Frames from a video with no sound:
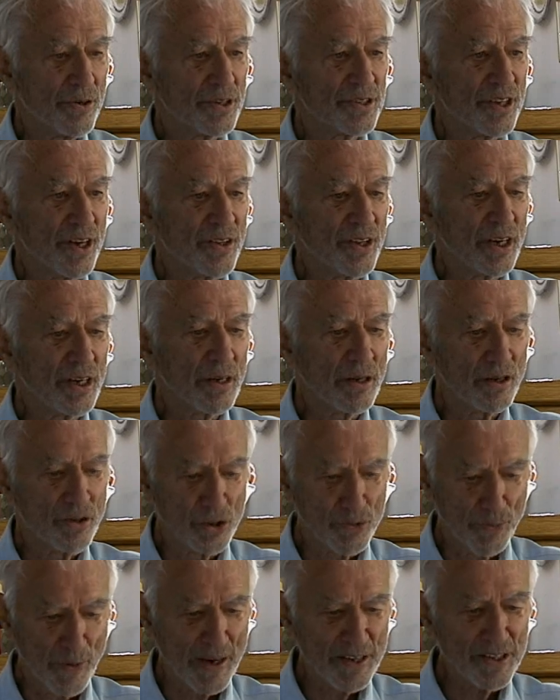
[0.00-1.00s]
who was on the,
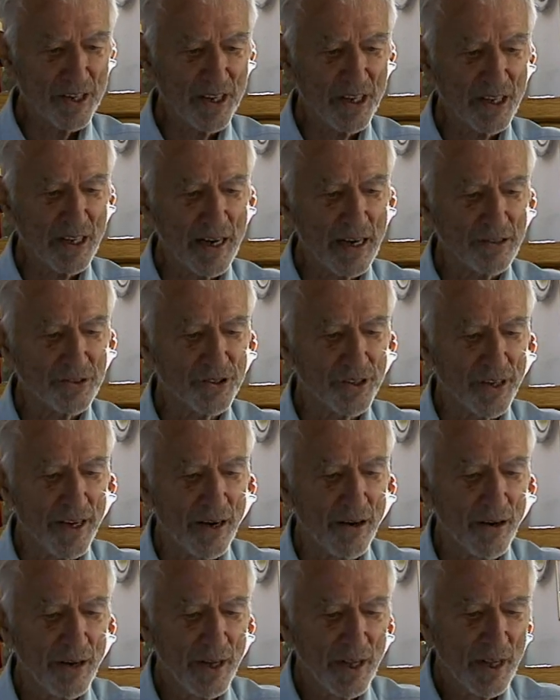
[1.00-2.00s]
who's president of the council
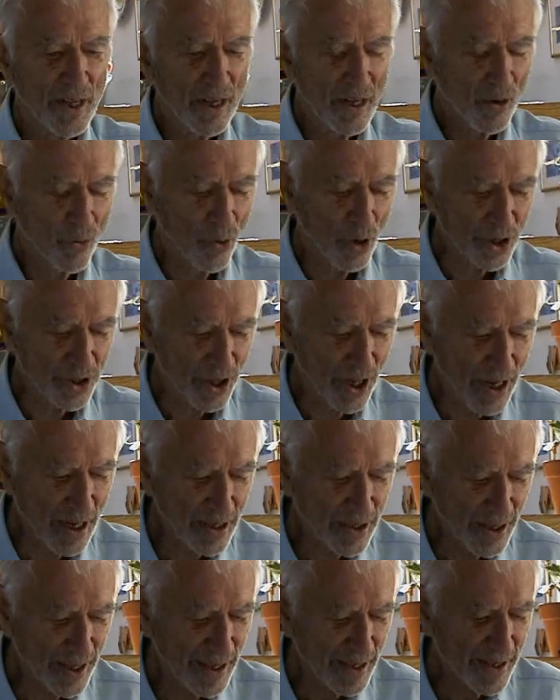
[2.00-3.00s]
now, worked
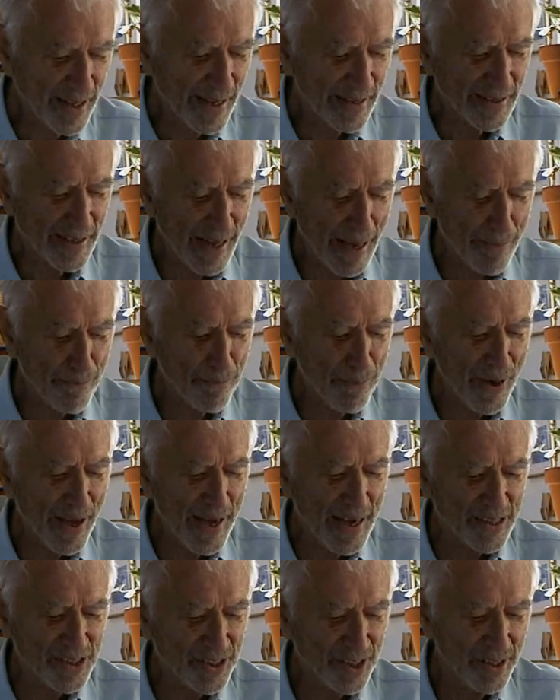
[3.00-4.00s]
hard to get that cap
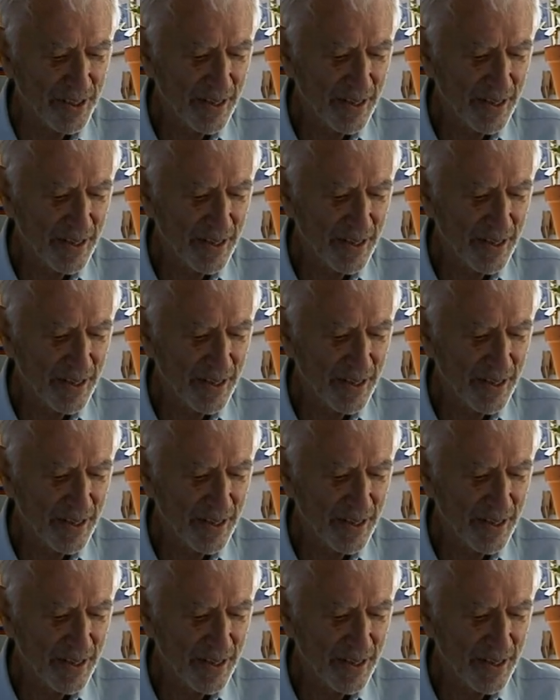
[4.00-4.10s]
passed,